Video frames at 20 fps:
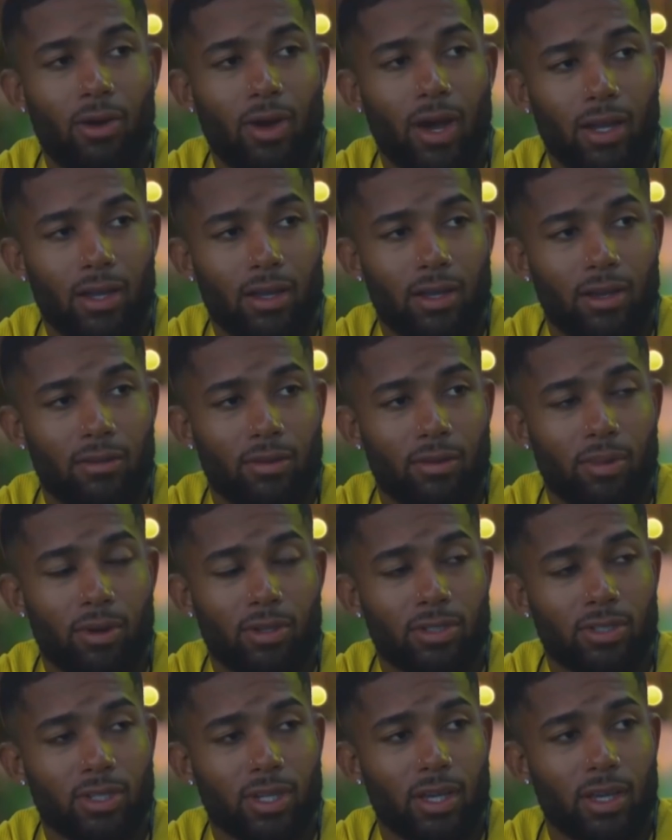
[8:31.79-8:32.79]
I know how good
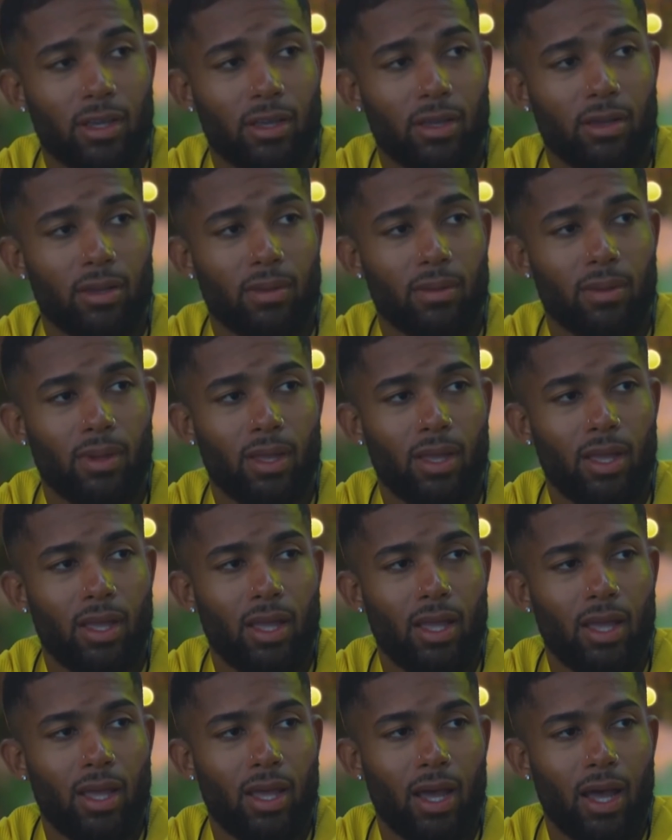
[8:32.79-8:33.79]
of a person I
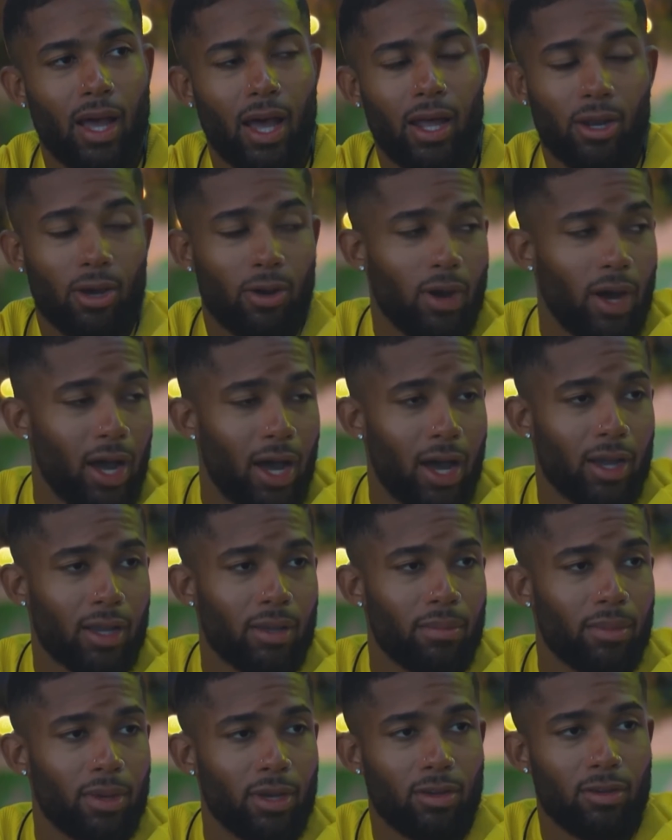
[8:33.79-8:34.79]
am. I know
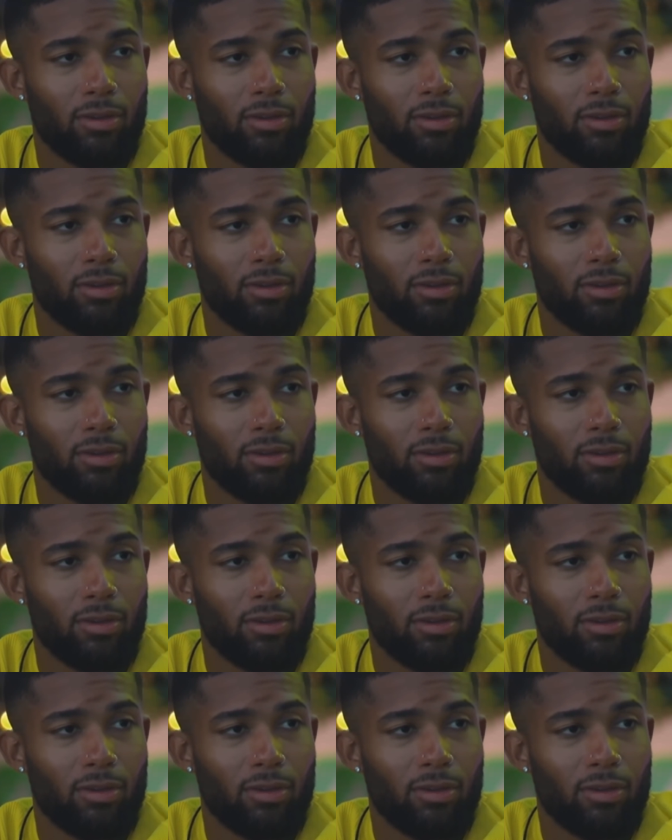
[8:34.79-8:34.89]
how I can